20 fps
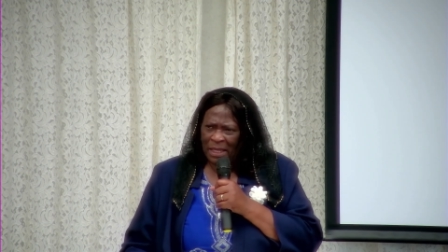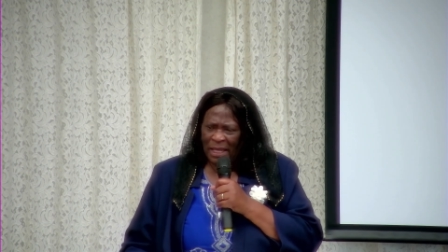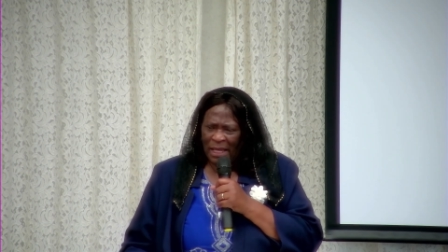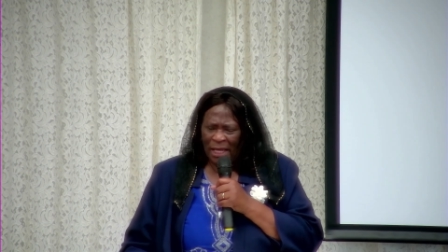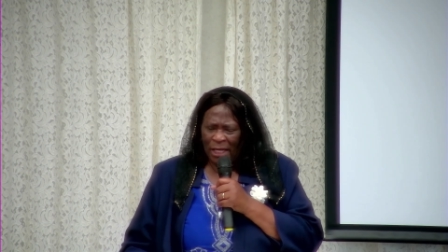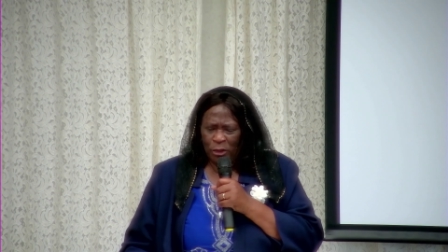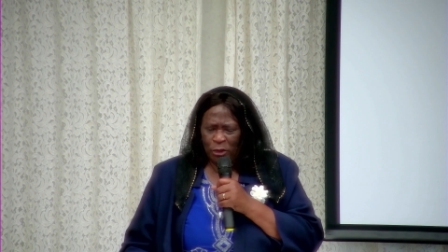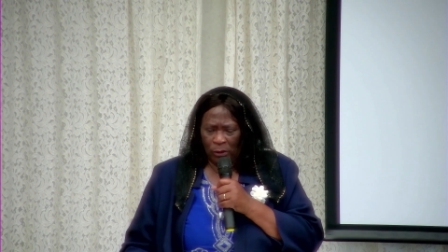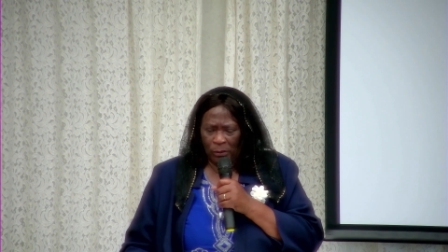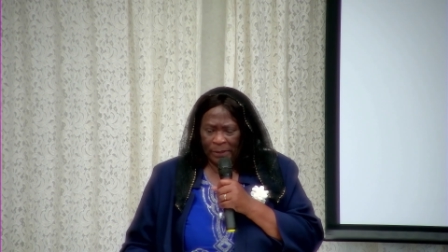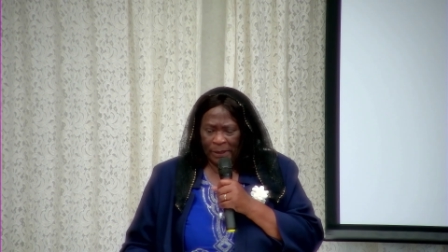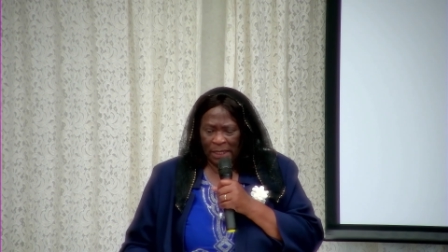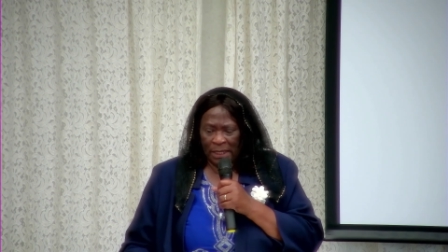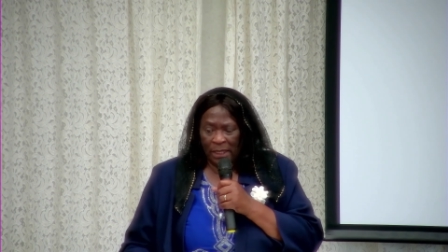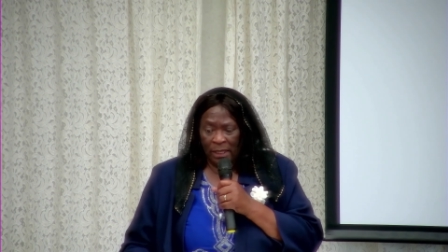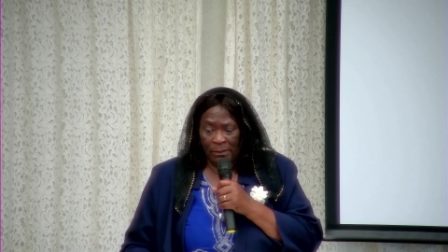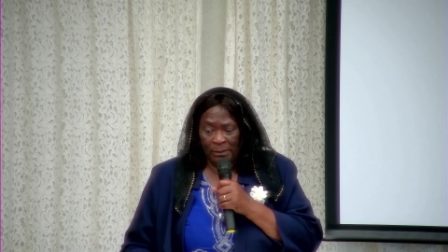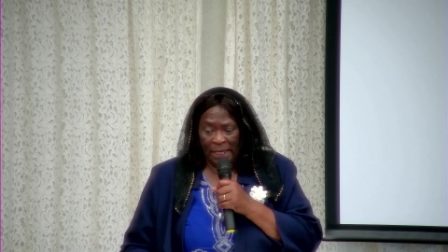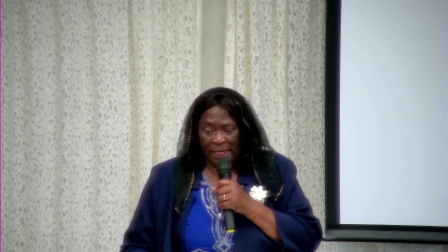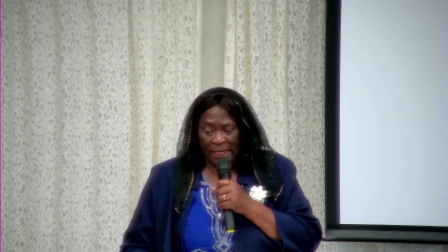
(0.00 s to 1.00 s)
and not
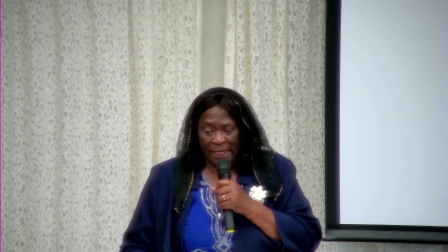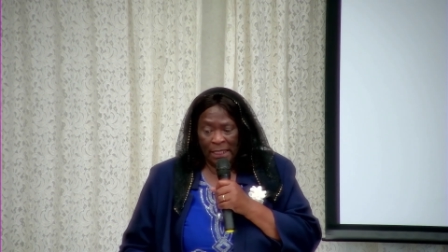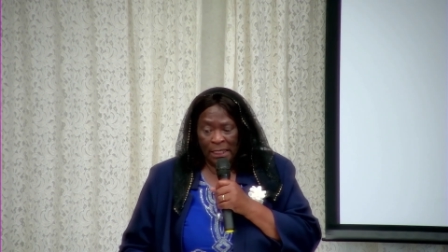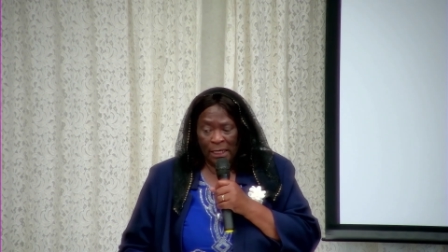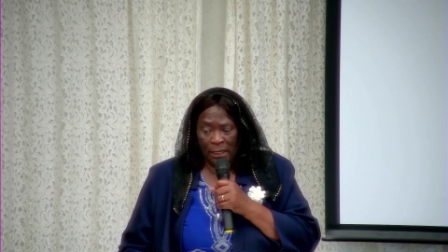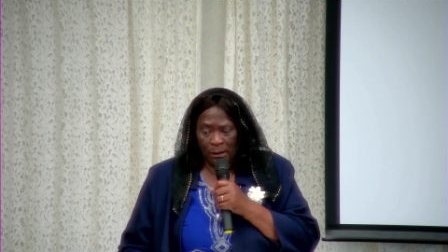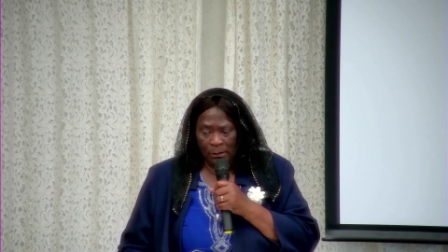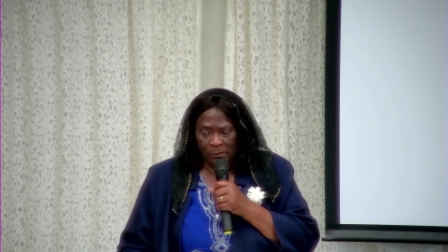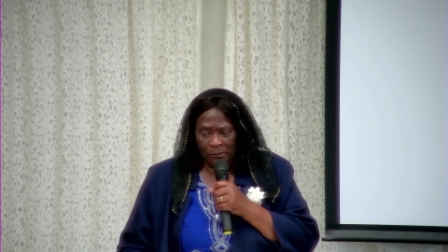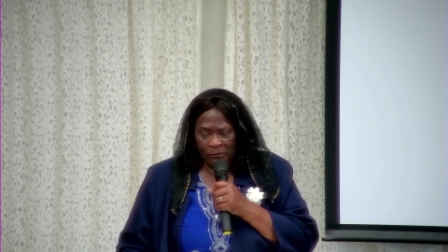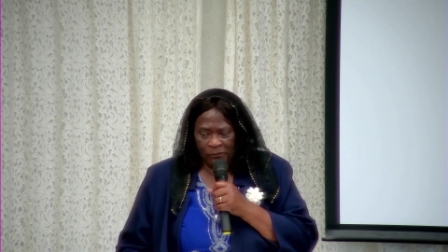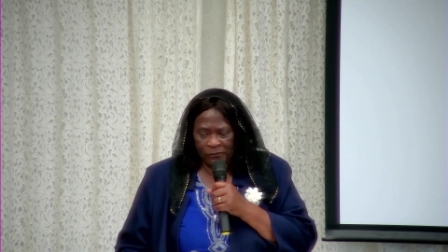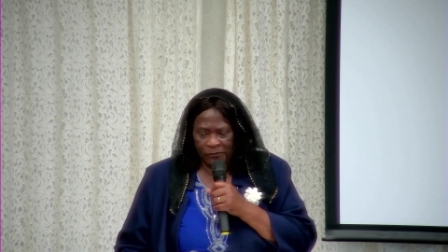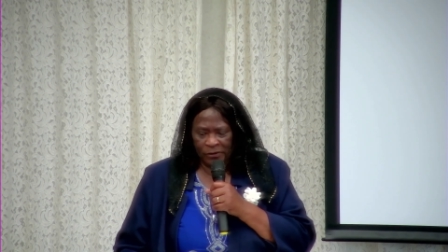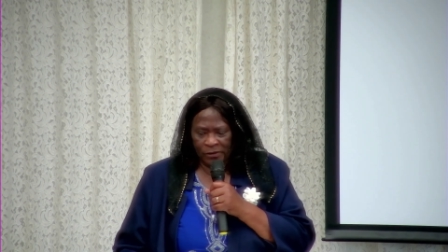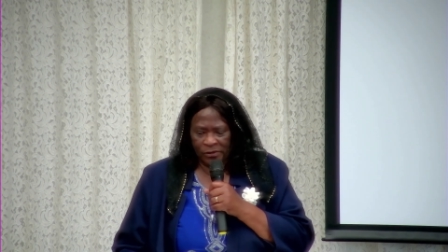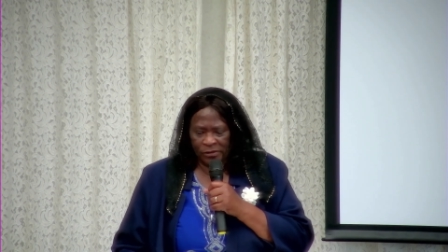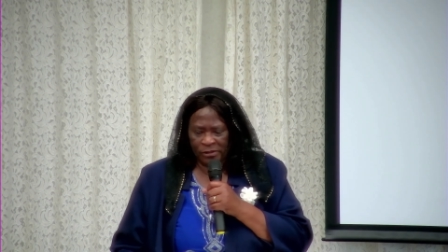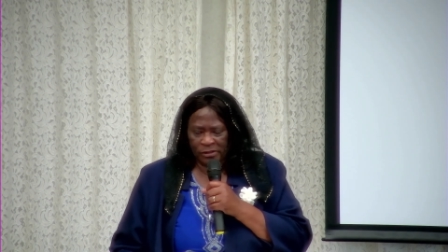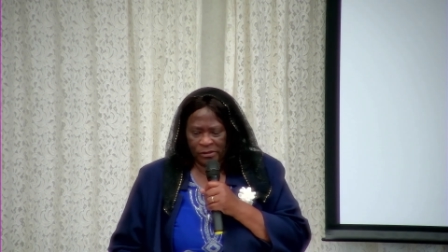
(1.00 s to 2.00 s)
become a
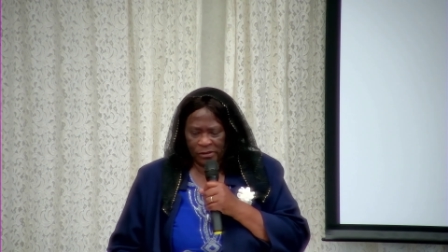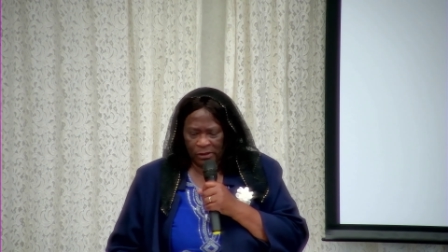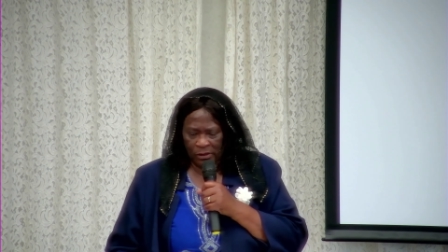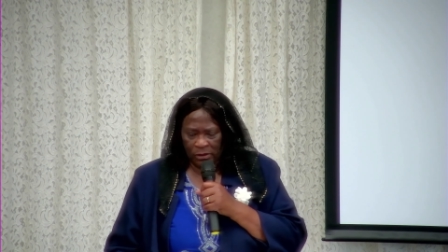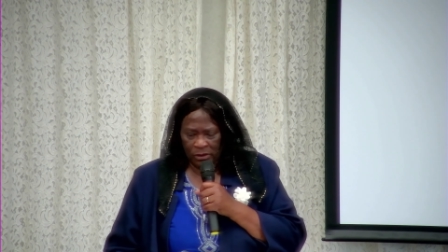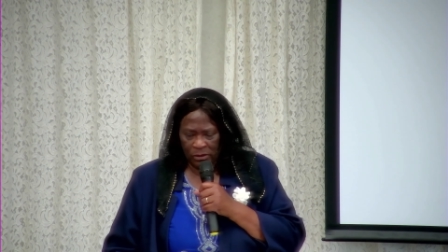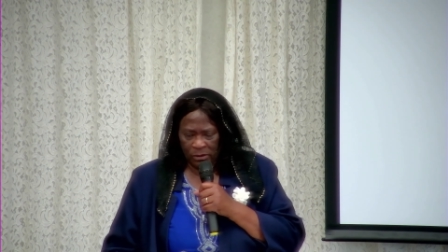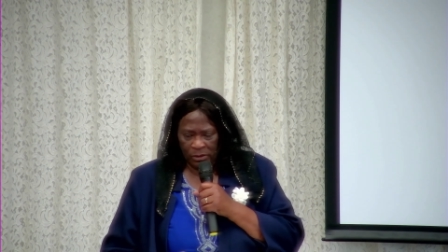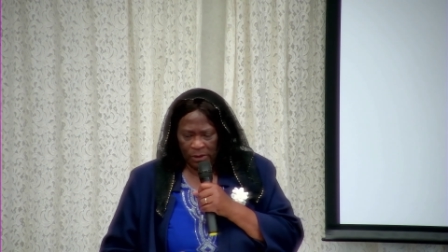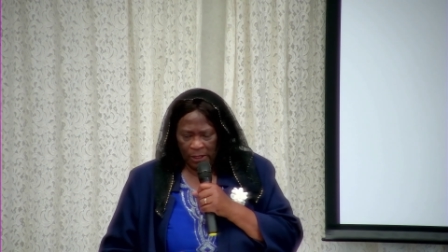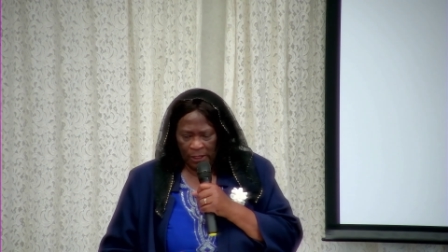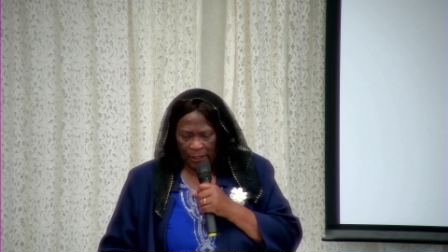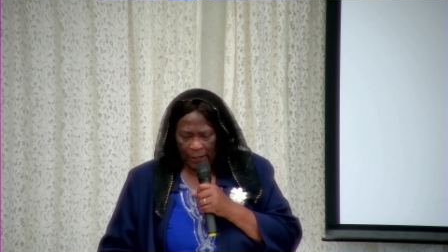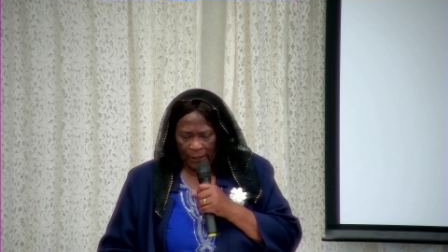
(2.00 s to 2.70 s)
comfort zone.